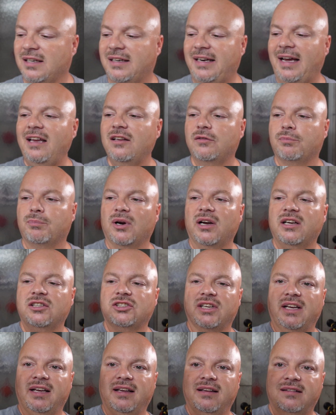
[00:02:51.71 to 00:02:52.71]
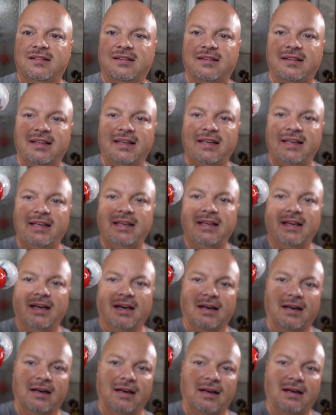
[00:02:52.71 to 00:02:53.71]
today's brush is the
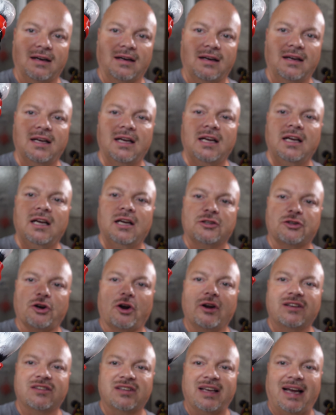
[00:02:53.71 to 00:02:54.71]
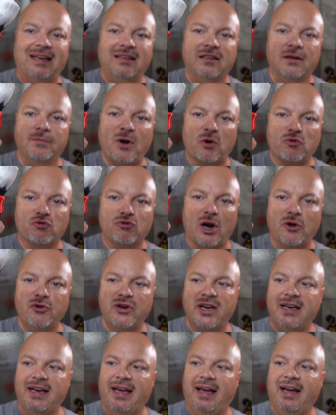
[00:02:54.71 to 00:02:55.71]
uh, Dark Sanctum
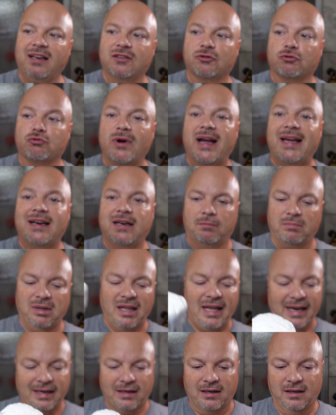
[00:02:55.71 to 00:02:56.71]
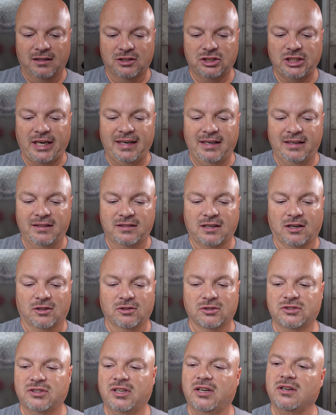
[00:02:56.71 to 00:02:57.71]
Ronin X red and black Shady's
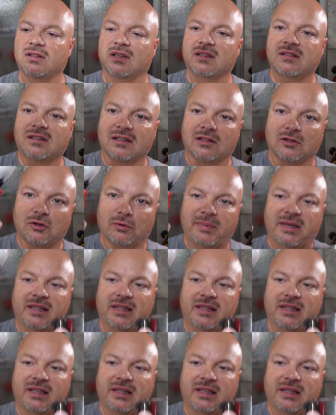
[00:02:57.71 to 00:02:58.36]
colors there let's get a little